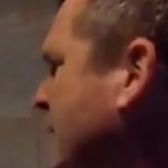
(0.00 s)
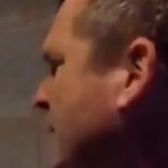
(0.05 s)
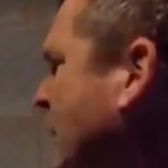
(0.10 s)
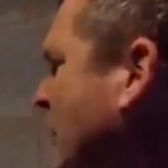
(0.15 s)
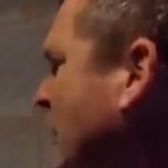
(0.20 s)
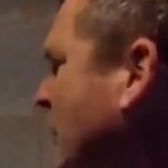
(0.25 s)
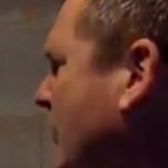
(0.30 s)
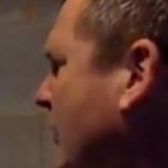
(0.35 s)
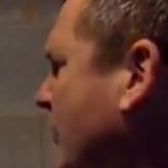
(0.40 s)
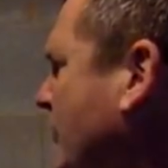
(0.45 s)

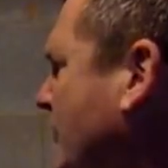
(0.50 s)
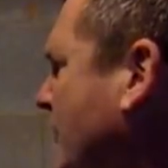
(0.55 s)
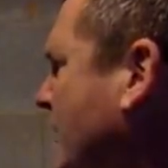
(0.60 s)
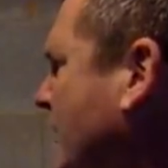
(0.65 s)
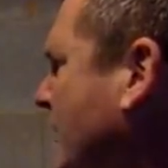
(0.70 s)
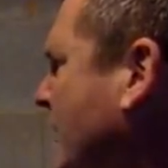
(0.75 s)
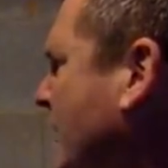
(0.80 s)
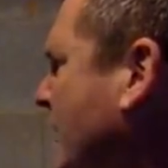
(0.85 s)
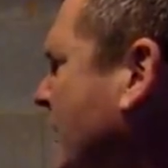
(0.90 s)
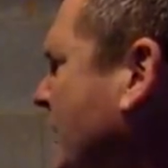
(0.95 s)
progress right
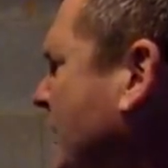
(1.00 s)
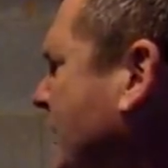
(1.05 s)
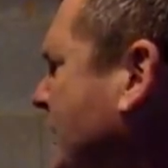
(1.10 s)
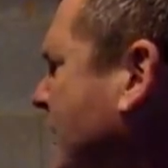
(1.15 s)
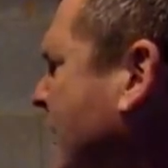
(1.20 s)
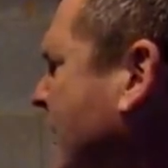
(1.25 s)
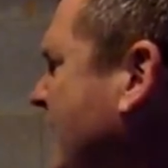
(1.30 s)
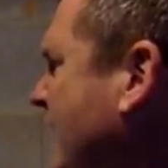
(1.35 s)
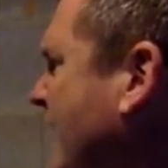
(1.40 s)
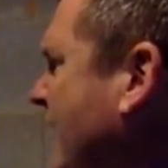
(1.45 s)
now. It
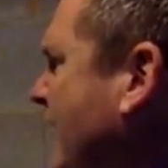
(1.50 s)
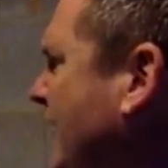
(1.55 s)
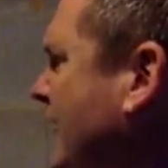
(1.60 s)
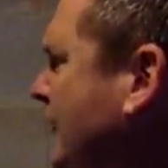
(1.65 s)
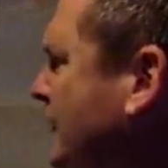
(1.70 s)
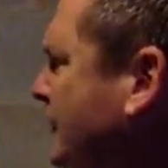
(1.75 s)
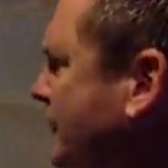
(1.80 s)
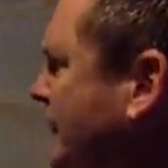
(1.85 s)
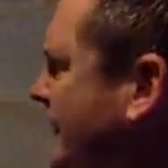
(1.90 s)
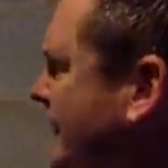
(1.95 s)
can't
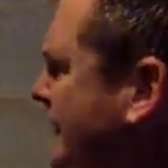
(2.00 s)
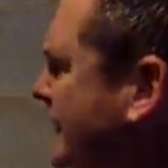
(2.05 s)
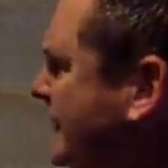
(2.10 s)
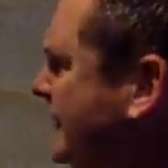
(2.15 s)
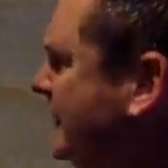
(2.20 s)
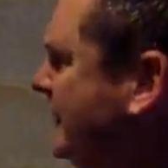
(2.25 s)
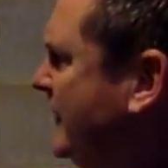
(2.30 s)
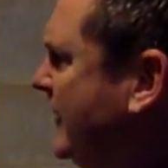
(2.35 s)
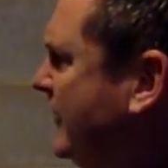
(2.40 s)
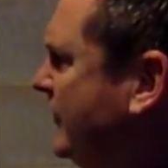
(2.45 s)
have
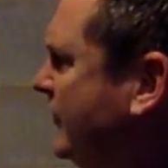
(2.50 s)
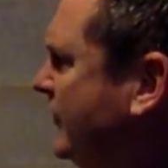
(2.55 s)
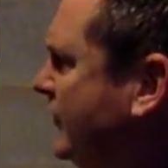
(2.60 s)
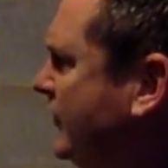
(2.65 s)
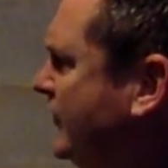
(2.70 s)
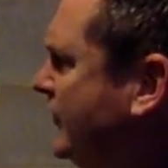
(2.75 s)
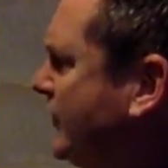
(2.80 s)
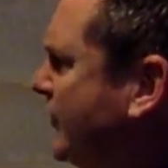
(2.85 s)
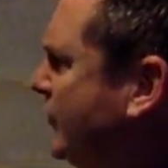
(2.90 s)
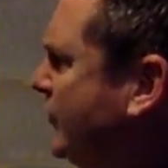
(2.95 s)
the instance
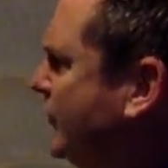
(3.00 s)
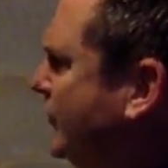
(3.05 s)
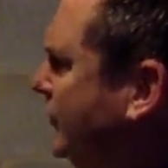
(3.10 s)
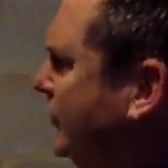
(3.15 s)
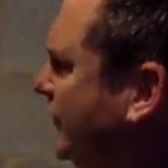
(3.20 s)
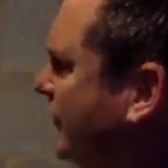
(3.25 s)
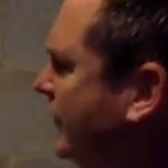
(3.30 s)
of R2 that